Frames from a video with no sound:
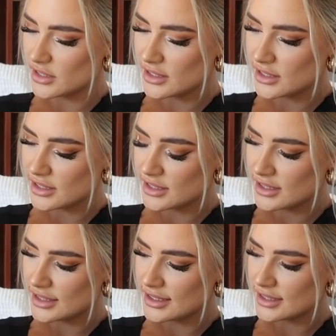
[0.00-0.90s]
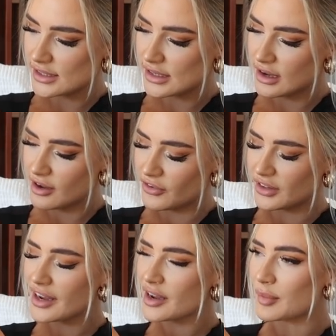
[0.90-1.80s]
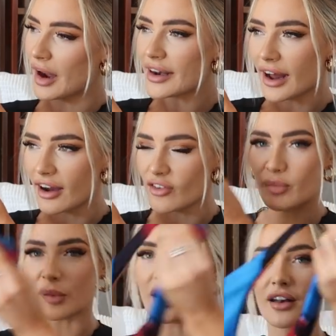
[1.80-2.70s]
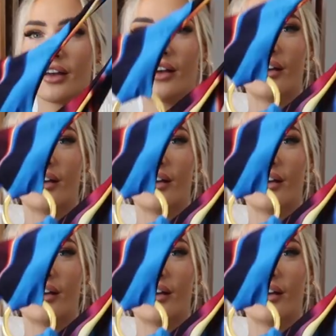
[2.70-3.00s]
I feel like it might have, but